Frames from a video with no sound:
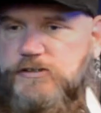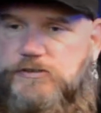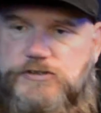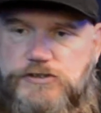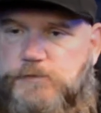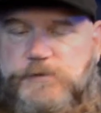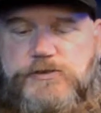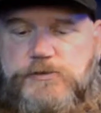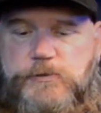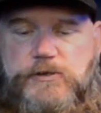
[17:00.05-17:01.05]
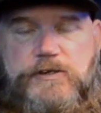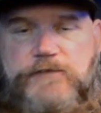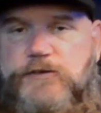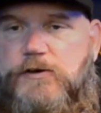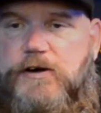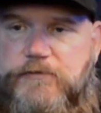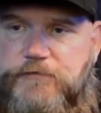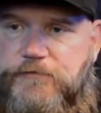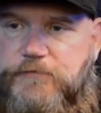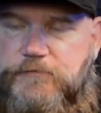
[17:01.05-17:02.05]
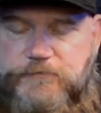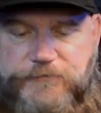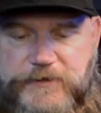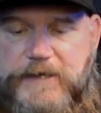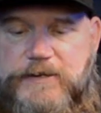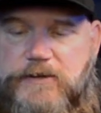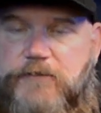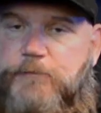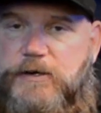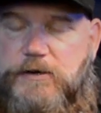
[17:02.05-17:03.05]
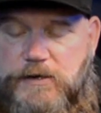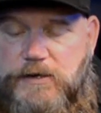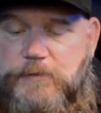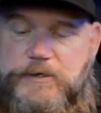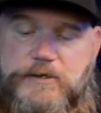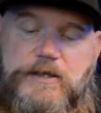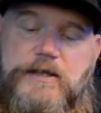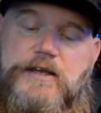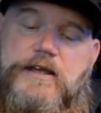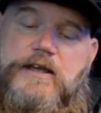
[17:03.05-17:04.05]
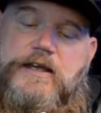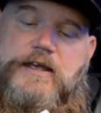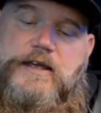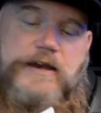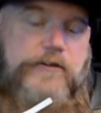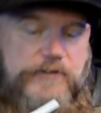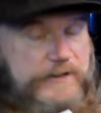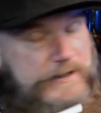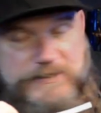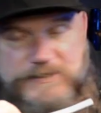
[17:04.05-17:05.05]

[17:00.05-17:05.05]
super, super good. If you are a fan of Bitter Almond and everything that is